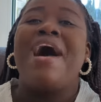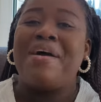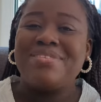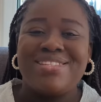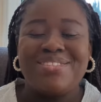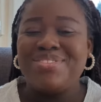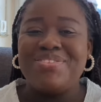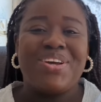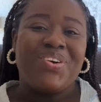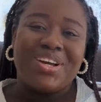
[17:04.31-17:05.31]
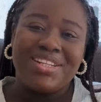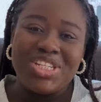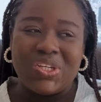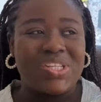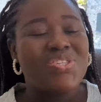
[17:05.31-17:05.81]
I will still do the
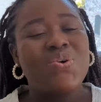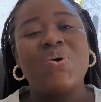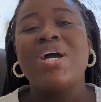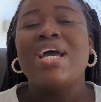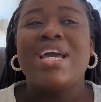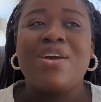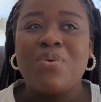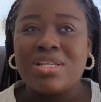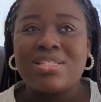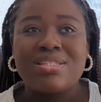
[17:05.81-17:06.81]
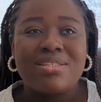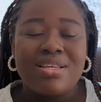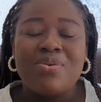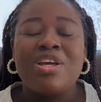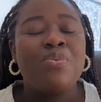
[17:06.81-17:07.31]
recognition. So it was
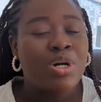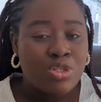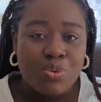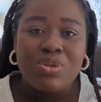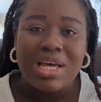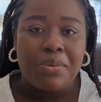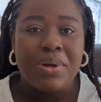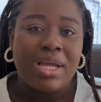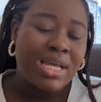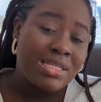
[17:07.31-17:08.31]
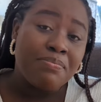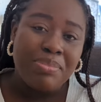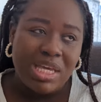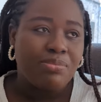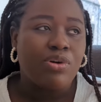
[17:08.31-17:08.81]
good that we're getting
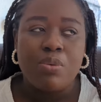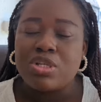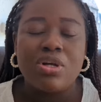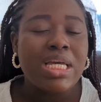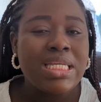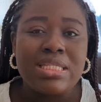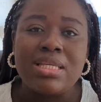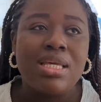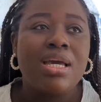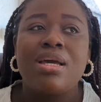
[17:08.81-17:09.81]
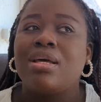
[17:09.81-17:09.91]
paid, because it was not easy.